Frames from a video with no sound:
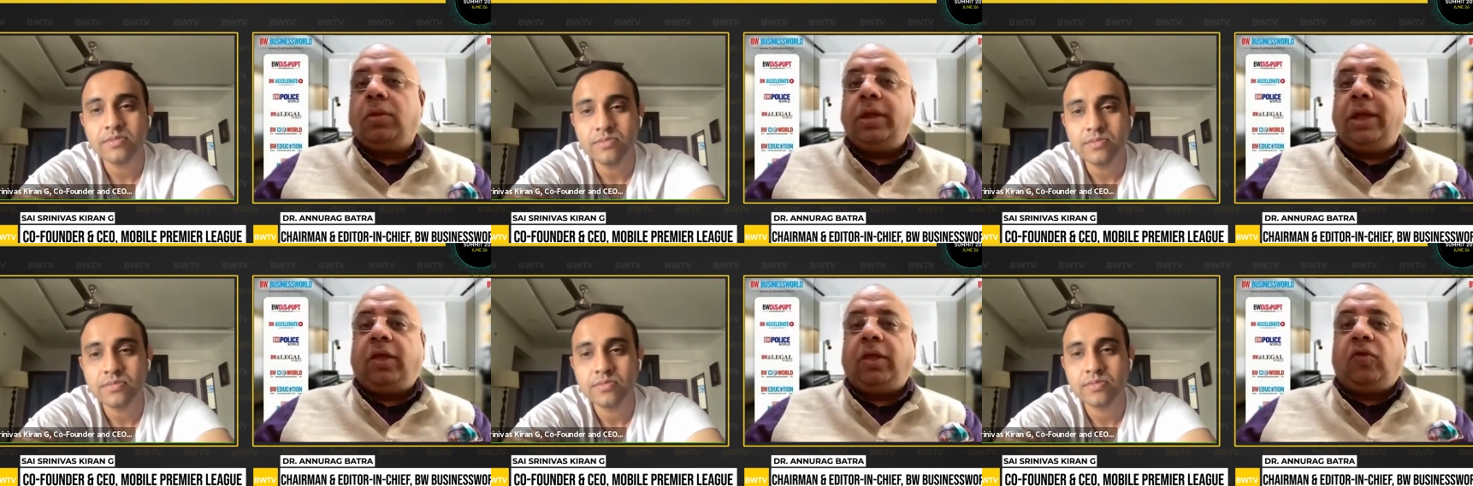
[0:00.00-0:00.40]

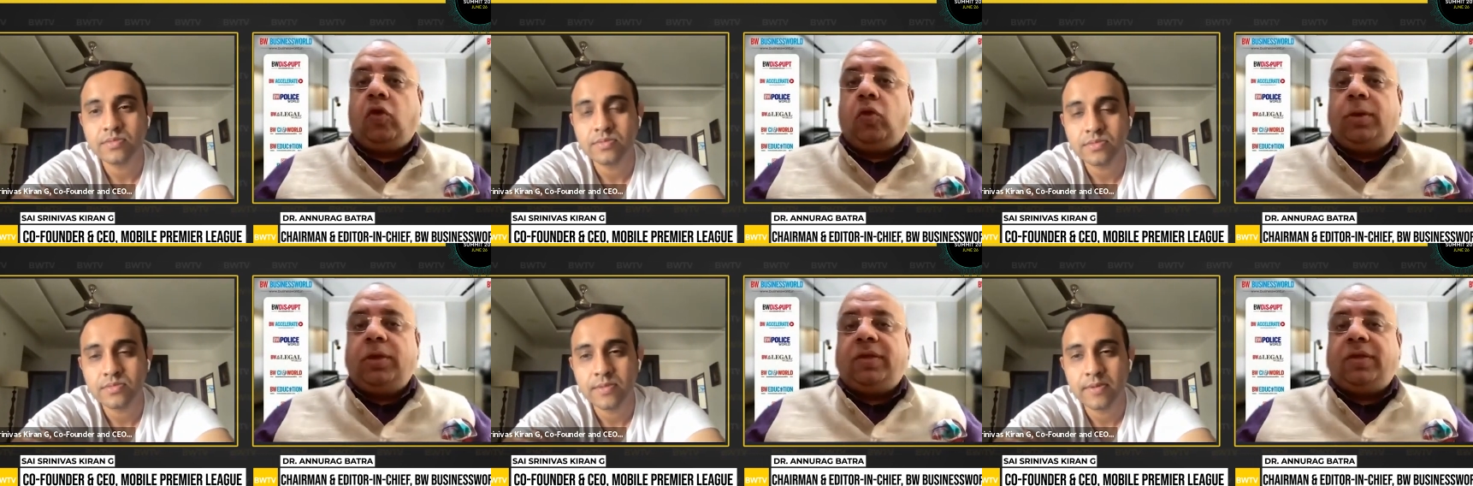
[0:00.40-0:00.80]
Speaker 1: Thank you
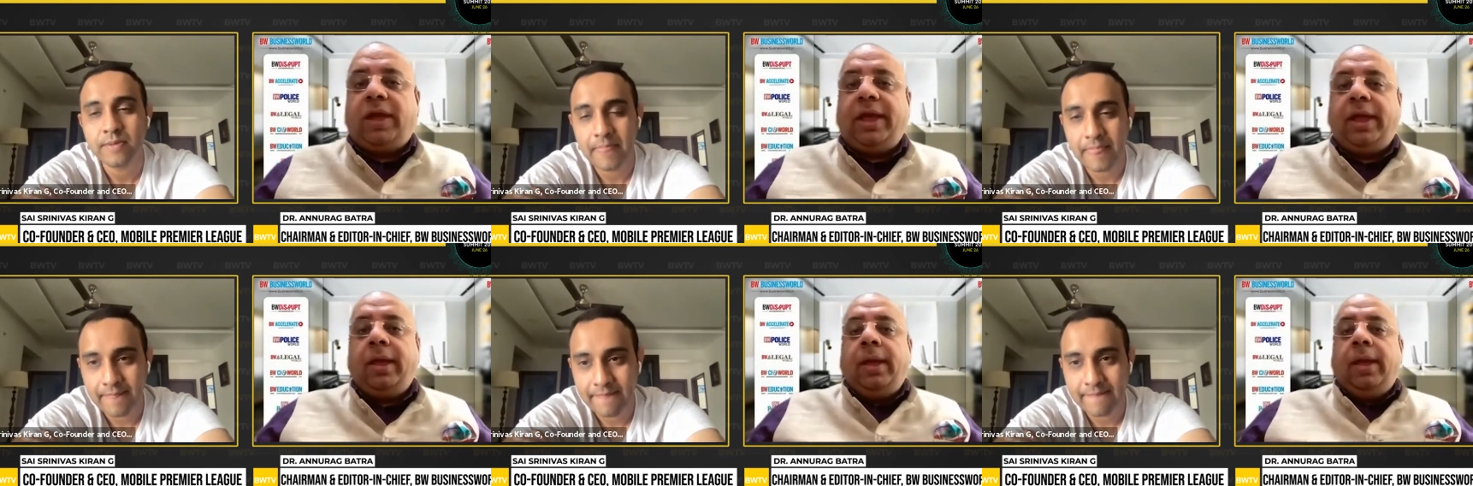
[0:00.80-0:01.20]
so much,
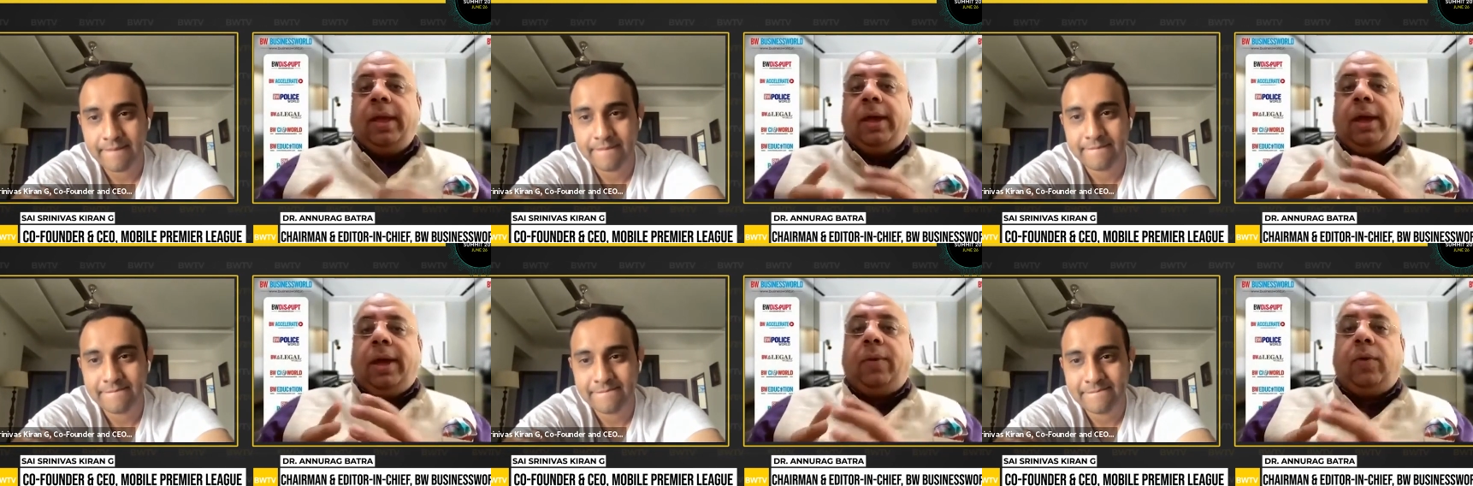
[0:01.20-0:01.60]
Sai.
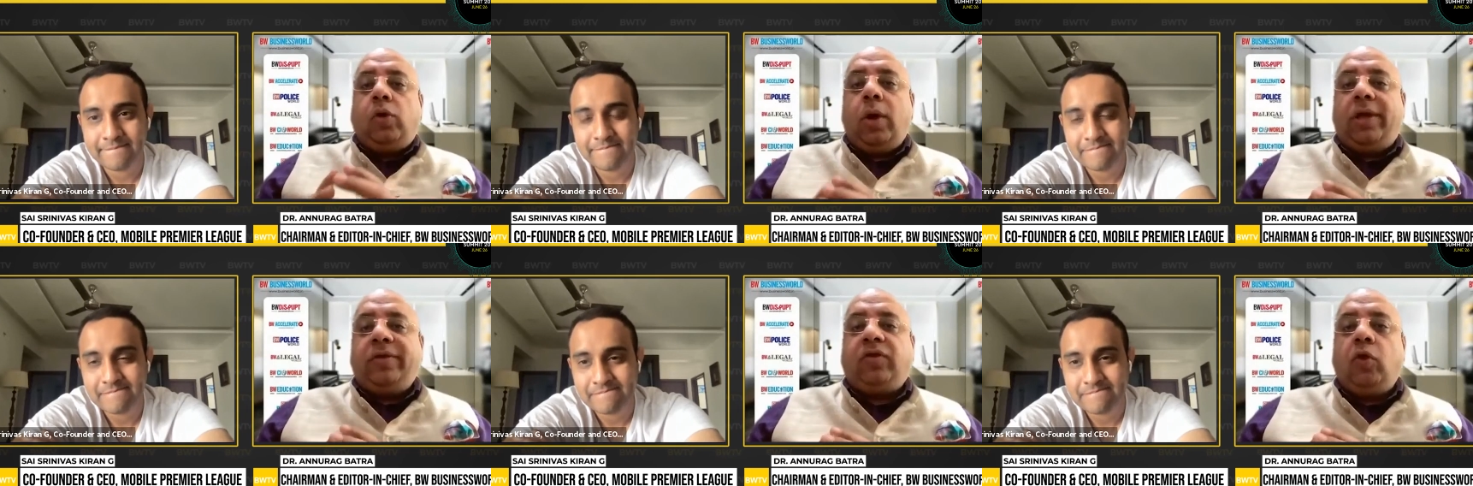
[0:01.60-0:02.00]
I
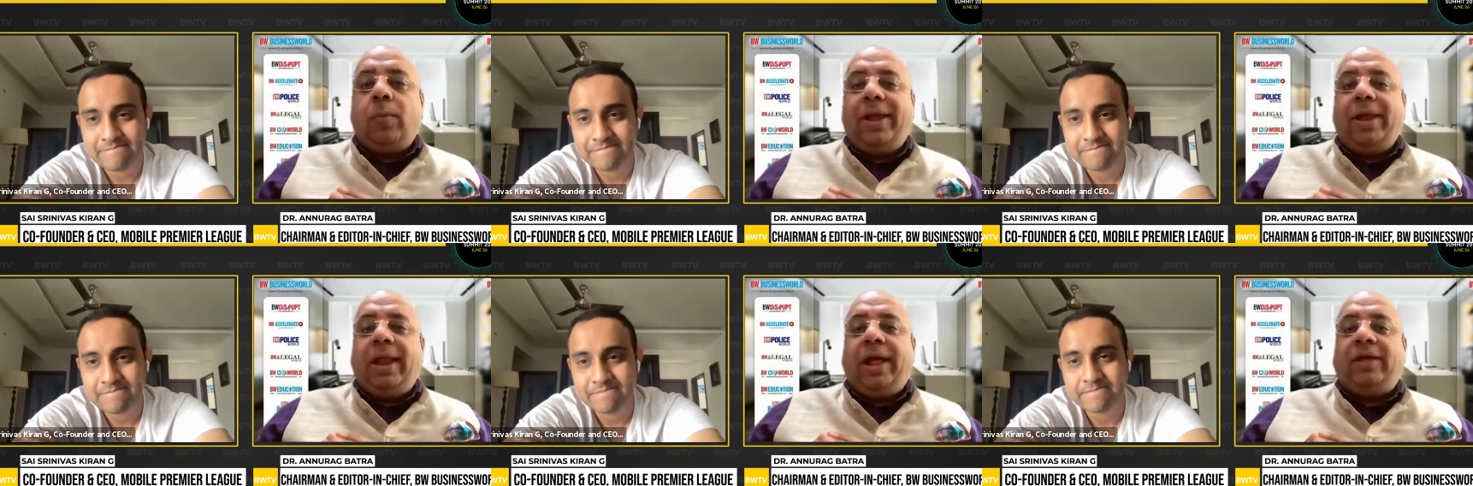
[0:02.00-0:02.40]
want to ask you
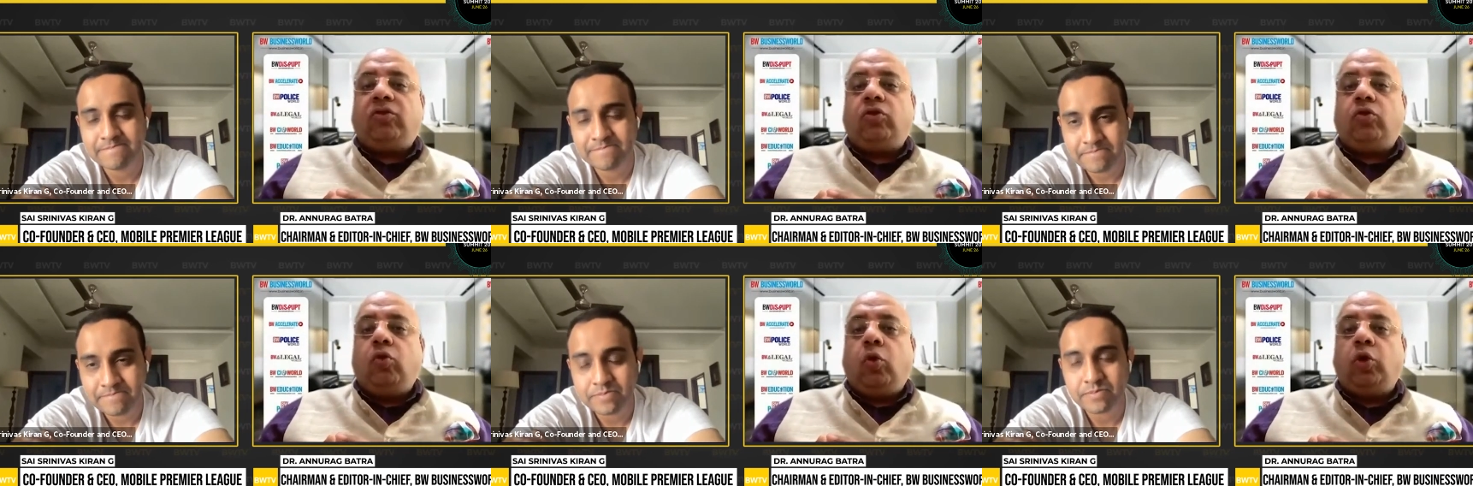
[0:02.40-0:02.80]
my
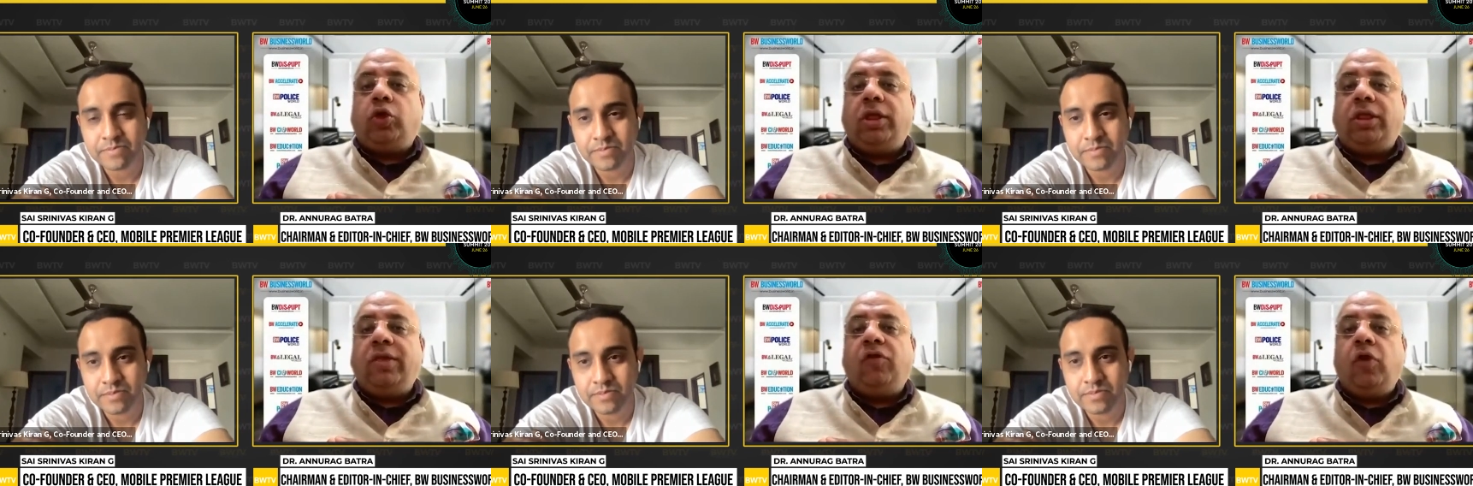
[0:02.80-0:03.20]
last two
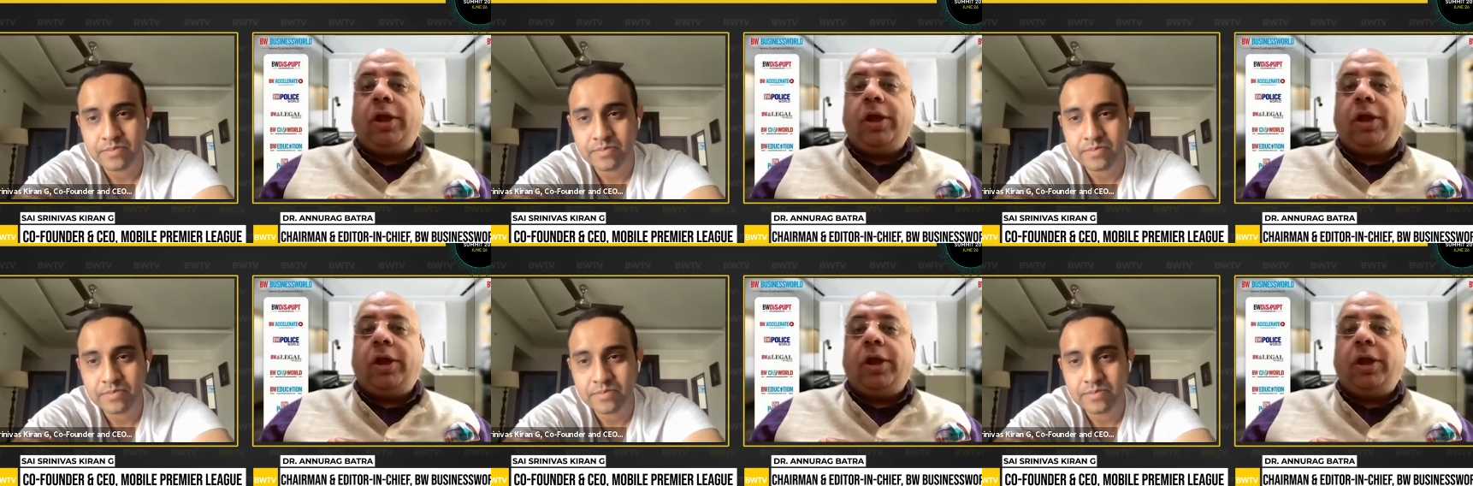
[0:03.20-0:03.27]
questions.